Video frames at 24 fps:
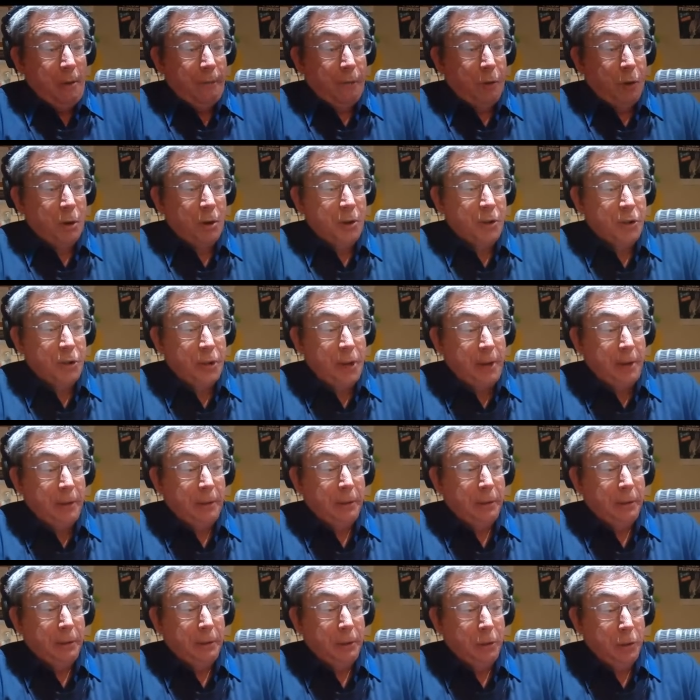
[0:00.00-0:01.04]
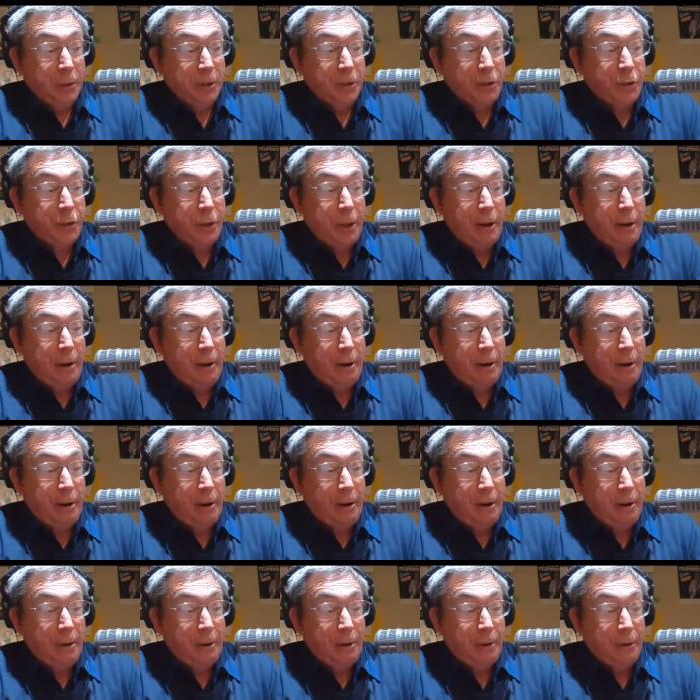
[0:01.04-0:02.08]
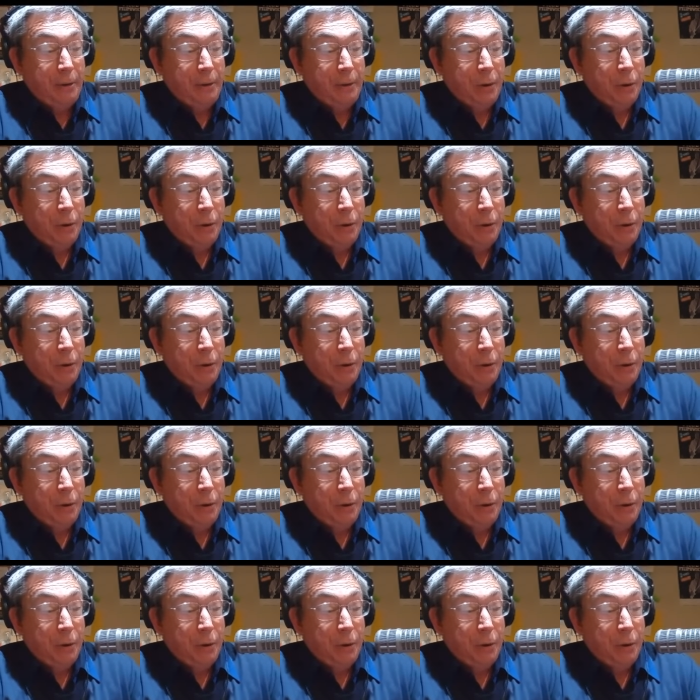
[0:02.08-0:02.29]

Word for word: for Saint Louis there.